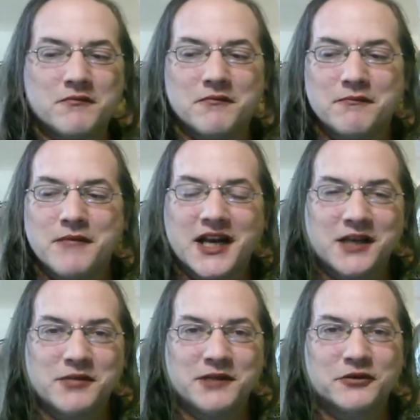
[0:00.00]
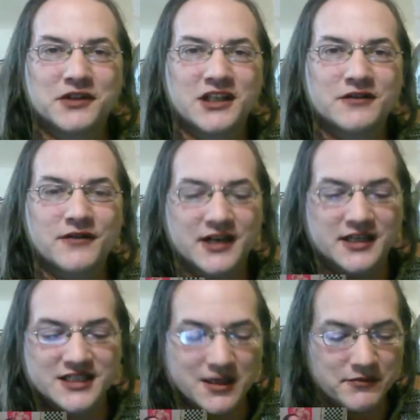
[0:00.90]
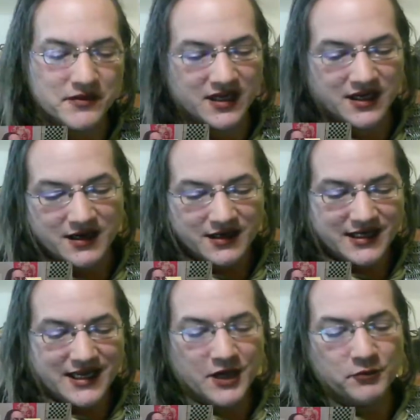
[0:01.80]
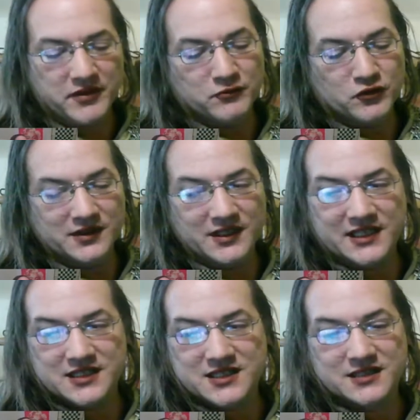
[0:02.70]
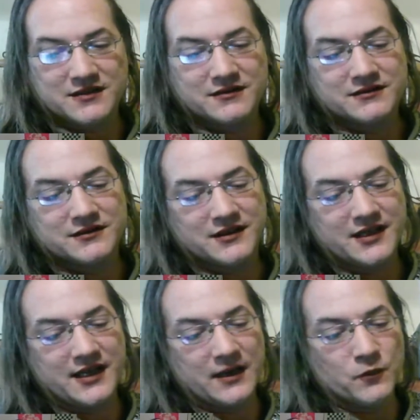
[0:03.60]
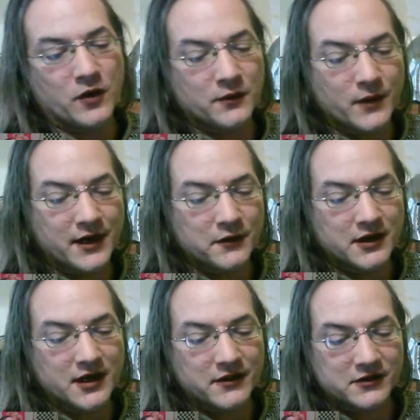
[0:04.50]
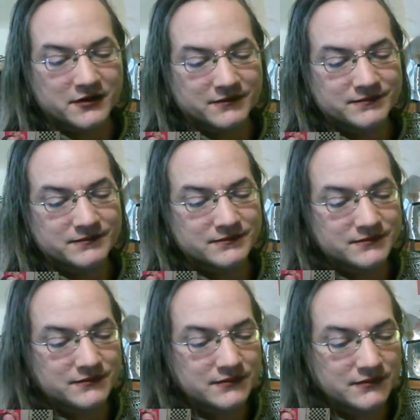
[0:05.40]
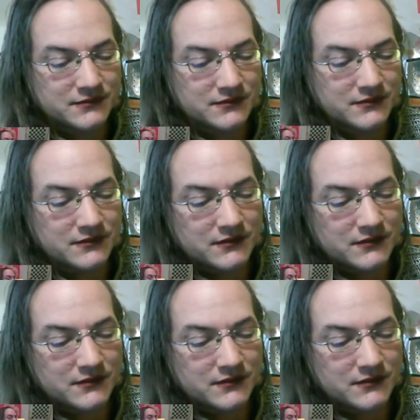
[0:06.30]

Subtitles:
many people need to find something to help them release in one way or another. Ooh,